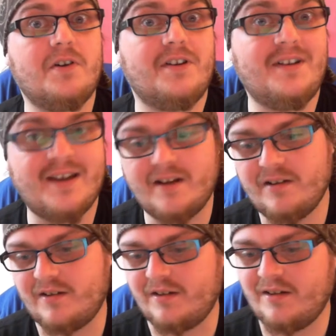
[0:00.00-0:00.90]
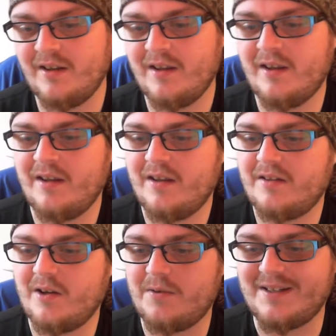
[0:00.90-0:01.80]
does it tell us?
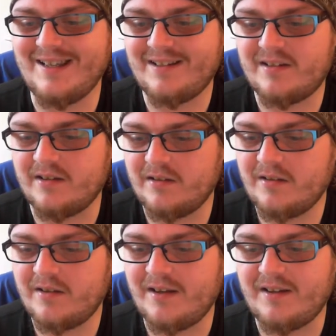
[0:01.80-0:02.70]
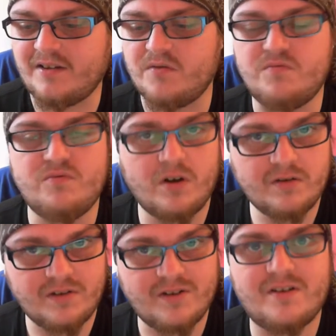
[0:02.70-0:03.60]
So the Nixon is a
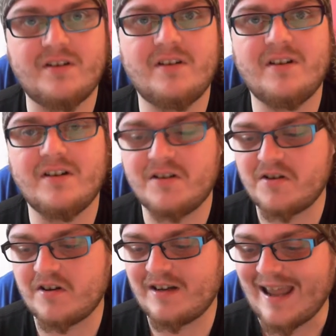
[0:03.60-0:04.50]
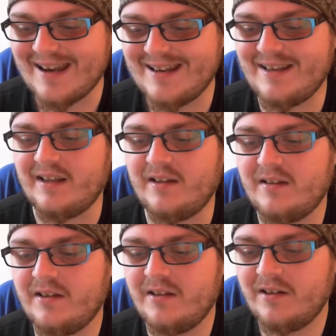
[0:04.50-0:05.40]
Runtz candy.
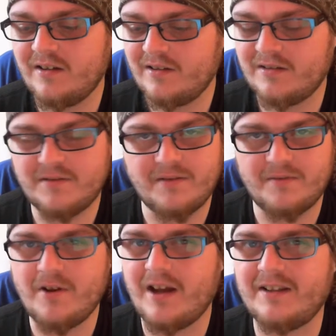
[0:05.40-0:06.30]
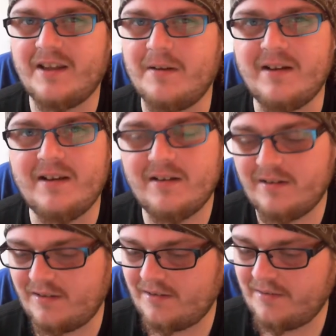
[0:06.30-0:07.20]
Not after in
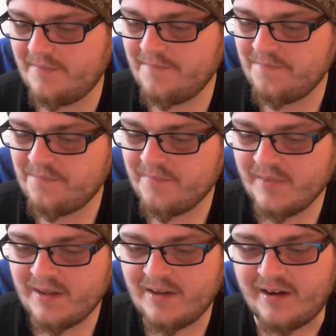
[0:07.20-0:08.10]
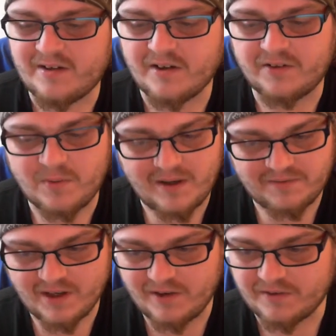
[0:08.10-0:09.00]
years. It costs
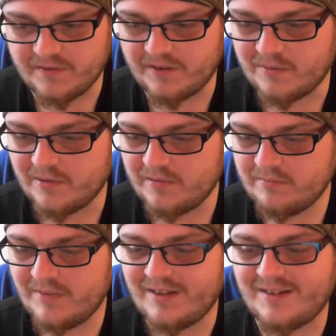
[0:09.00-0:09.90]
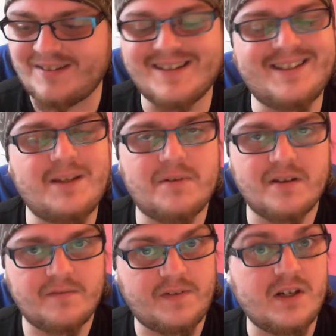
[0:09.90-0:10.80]
twelve dollars for this one. It's sixty
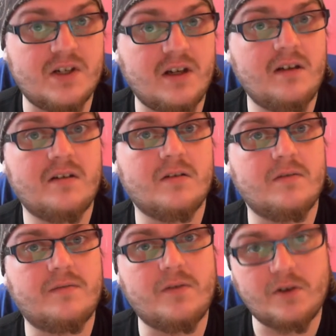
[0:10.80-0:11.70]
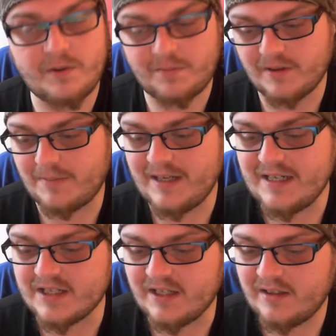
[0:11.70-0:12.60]
percent V G, so forty percent P
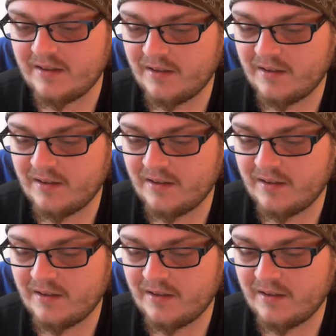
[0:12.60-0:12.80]
G,